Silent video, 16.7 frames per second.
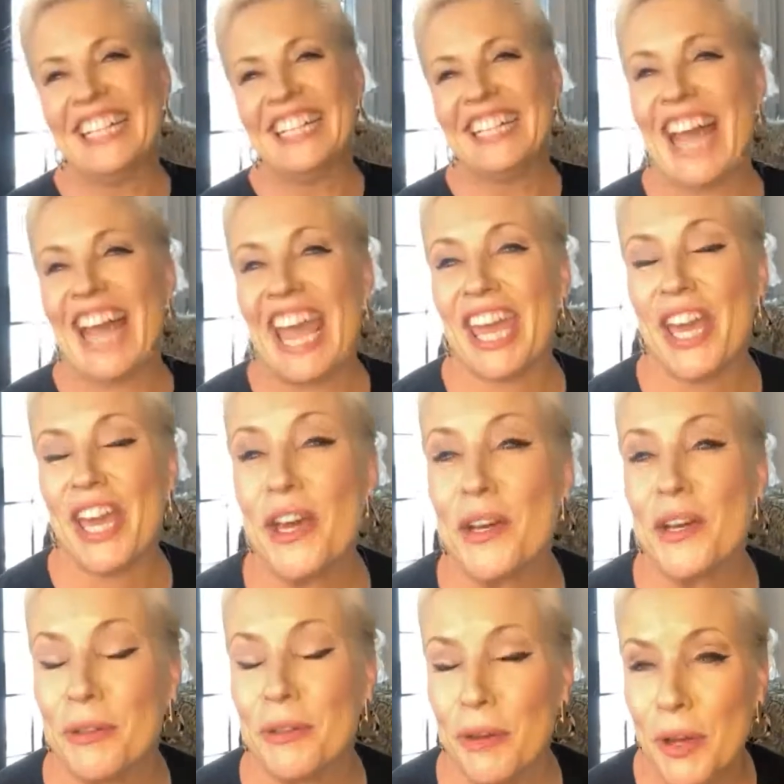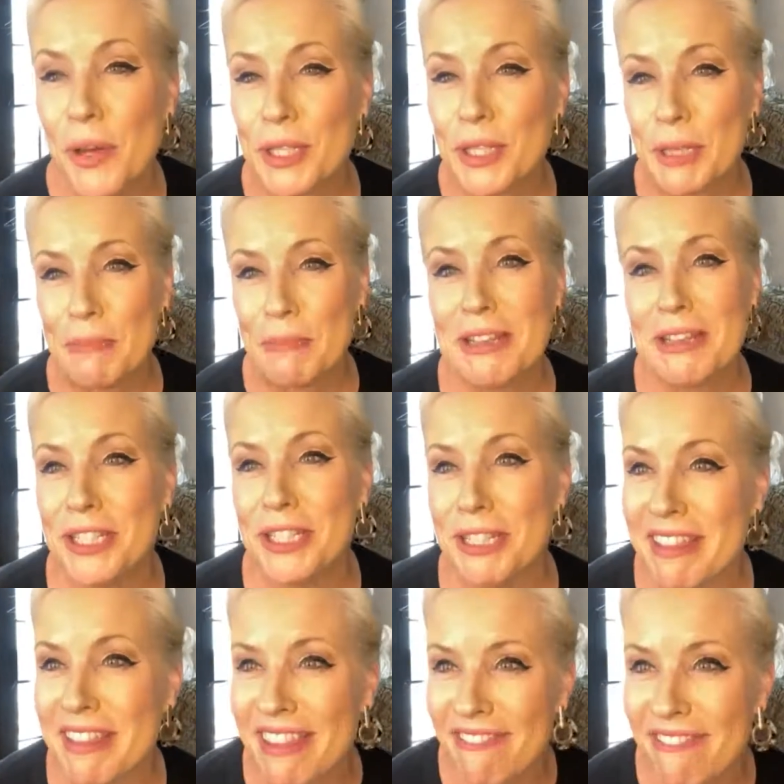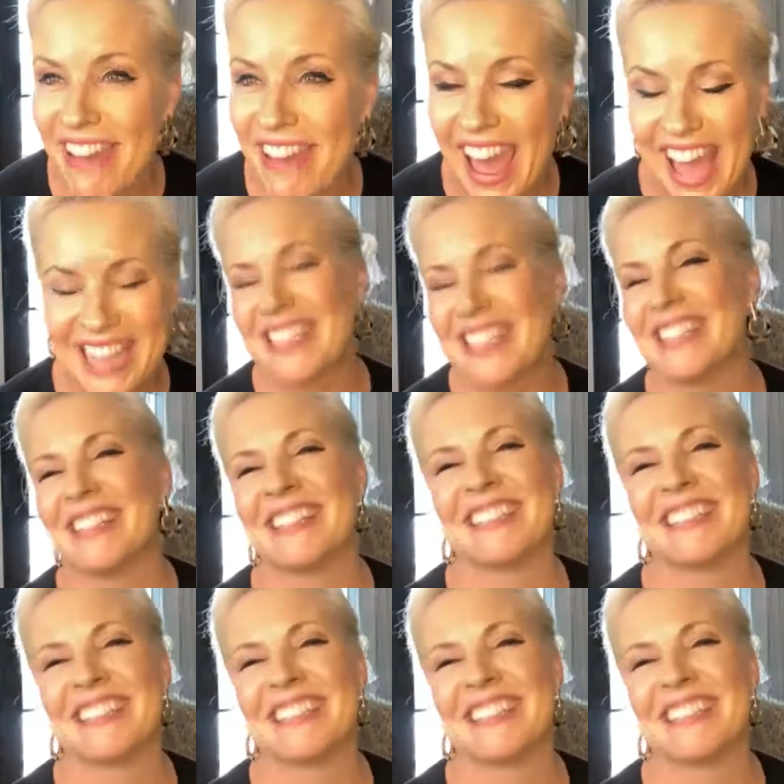Like who? Who's punched you in the face?